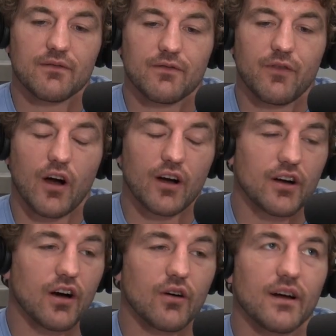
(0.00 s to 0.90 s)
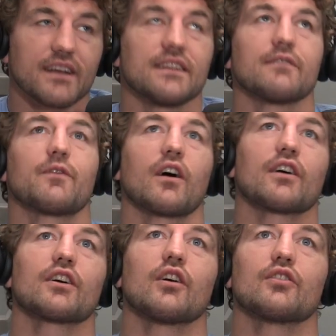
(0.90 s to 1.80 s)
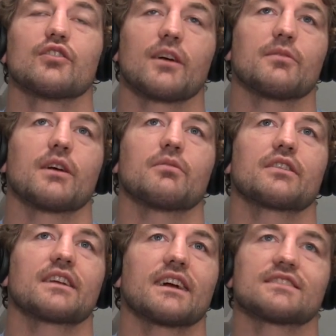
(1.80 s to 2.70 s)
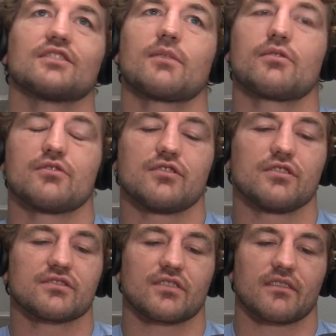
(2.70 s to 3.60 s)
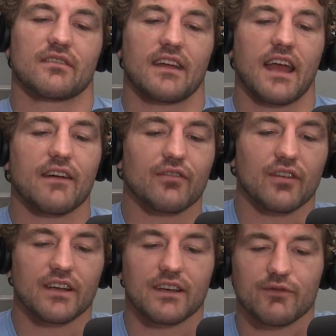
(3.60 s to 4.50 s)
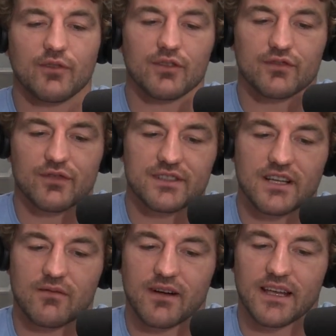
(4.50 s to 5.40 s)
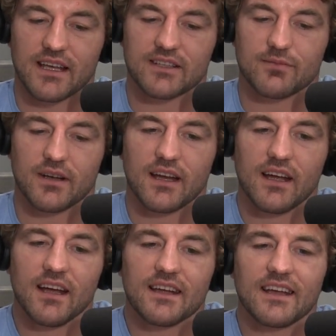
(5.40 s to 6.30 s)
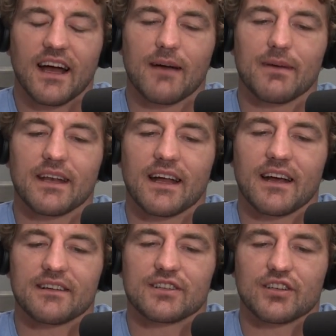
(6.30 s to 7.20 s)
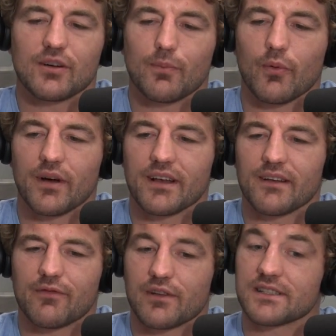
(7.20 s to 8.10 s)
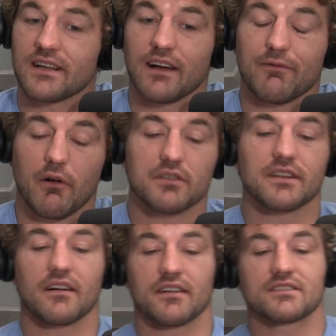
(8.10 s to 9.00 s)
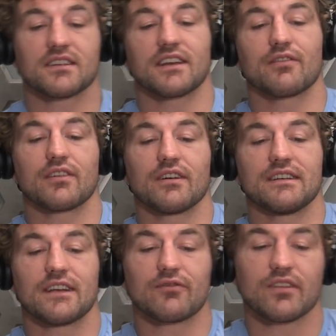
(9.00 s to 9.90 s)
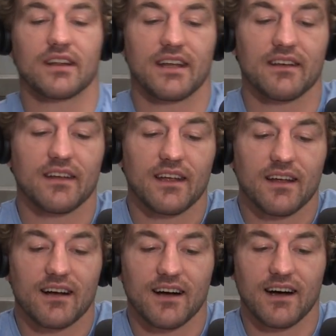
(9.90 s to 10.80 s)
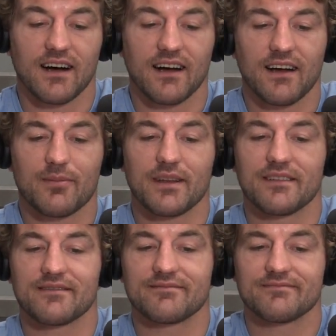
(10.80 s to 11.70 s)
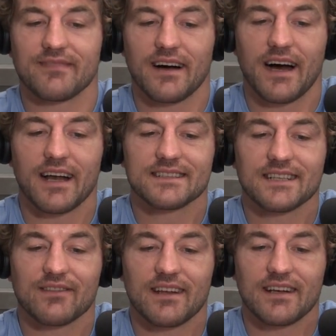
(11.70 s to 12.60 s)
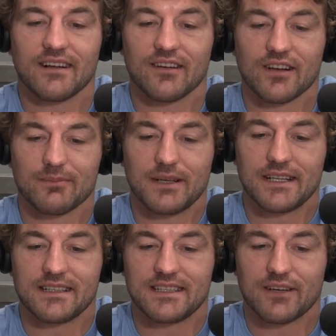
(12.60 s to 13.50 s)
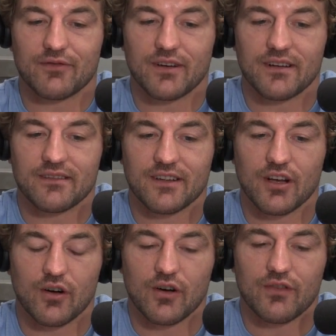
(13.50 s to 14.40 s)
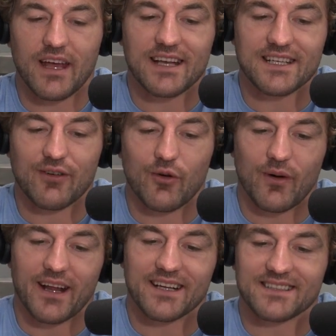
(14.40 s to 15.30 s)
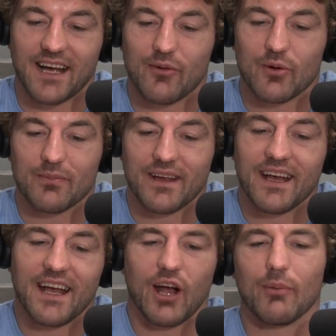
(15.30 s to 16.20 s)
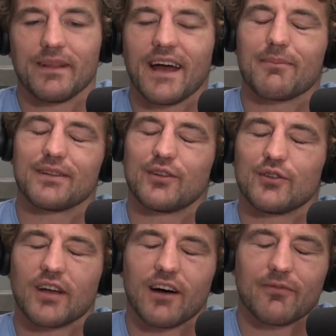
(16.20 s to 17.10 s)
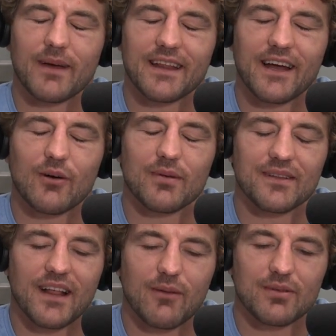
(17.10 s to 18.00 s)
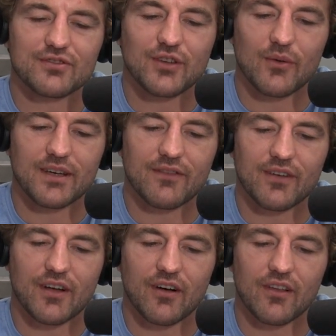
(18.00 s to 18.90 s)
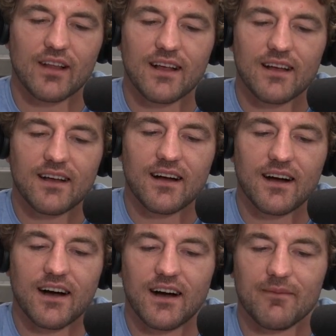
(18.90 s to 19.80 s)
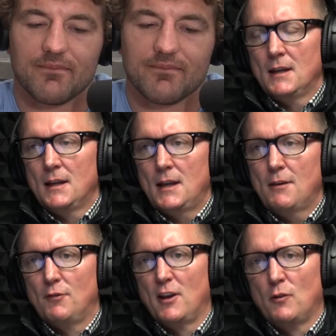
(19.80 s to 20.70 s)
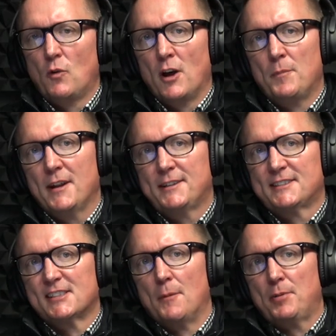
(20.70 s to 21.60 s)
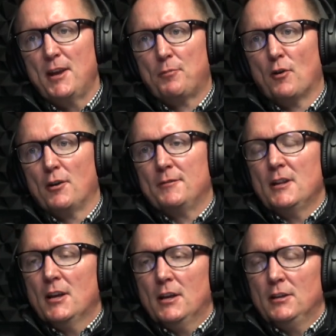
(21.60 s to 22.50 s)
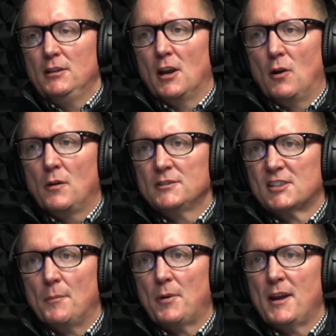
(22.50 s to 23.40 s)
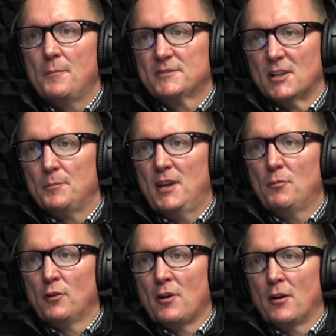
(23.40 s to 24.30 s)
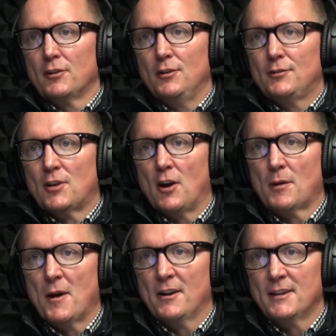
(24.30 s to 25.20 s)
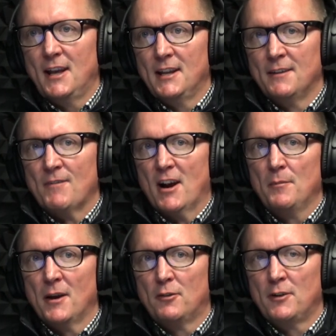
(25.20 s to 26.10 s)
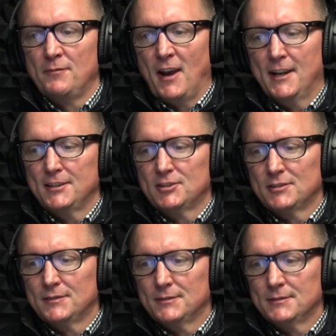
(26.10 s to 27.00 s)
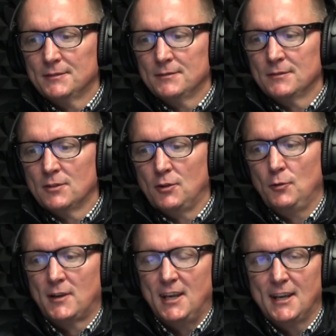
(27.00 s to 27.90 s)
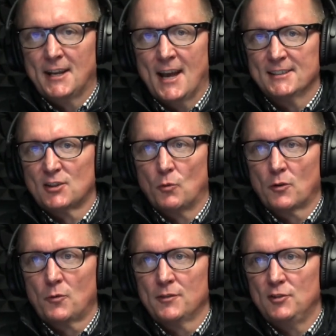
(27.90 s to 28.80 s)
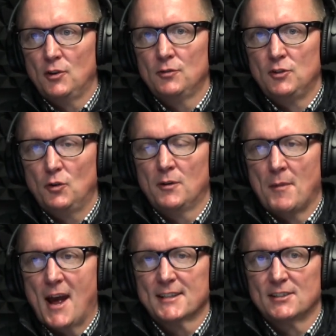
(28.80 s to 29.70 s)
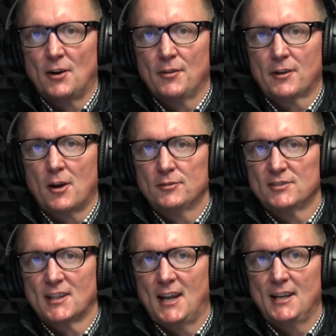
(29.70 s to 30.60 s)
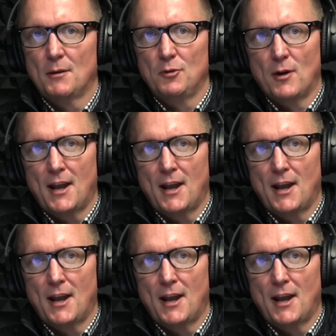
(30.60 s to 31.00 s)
Fargo, eh, Fargo, UWW cadets, UW juniors are heavily influenced freestyle rankings. But yeah, I mean, eh, to your point, freestyle and folkstyle are significantly different. And uh, I mean, honestly, if they did a little bit different, you know, if they had different rankings, I wouldn't. Be, it would be that'd be too tough, man. That would be that would be so difficult. Um, but yeah, it really they're, they're would. But different. some people would you know, some some people would argue talk about an environmental advantage. Who Keegan has yeah. to work with you, you and Max and all the coaches at AWA.